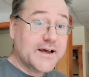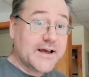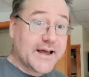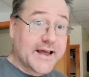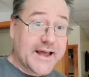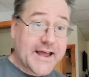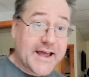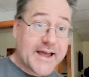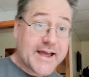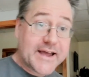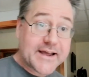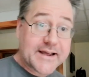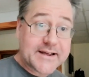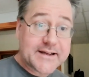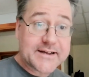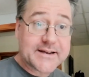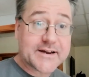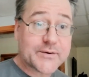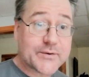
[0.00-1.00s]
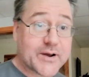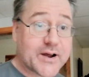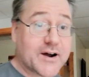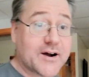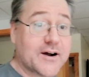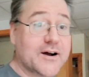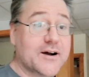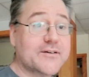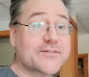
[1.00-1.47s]
Hey, here we
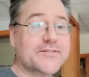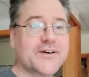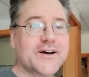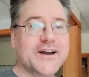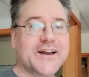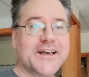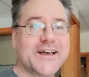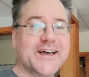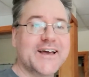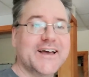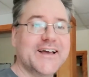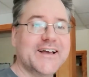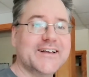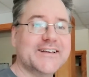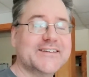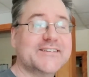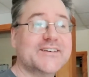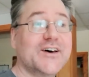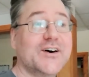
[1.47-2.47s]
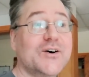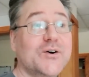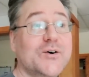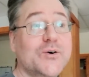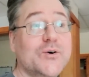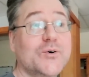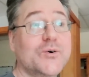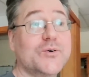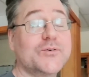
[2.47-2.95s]
are, Friday.
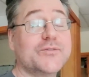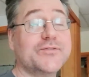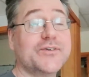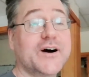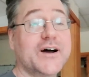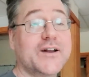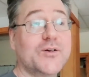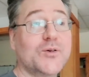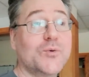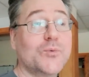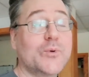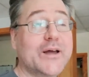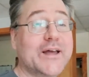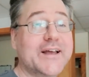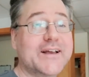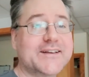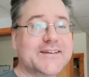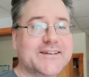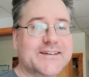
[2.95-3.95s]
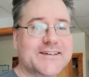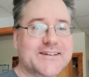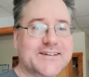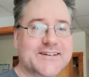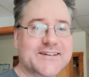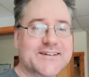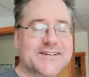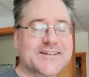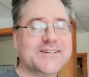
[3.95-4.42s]
So, final weight
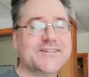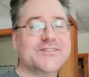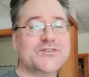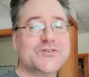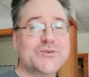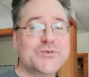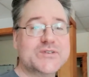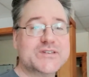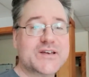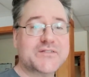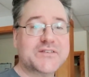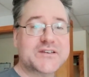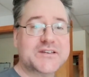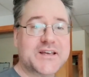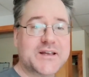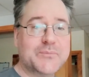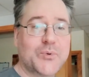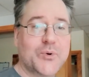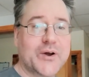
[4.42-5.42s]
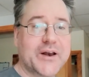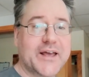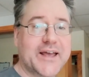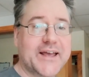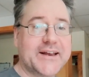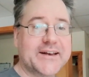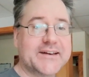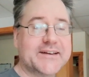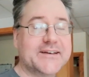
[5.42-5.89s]

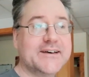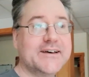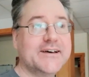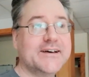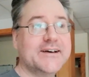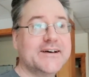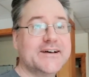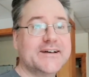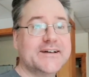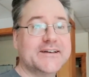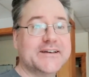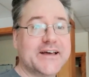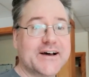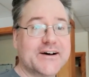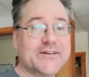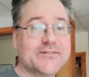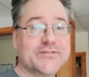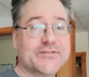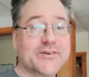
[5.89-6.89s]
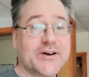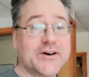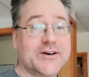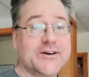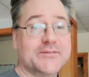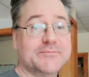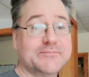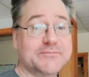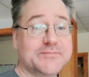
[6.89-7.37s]
217.8, down
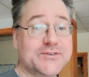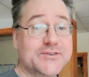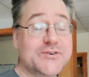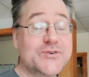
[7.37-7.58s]
from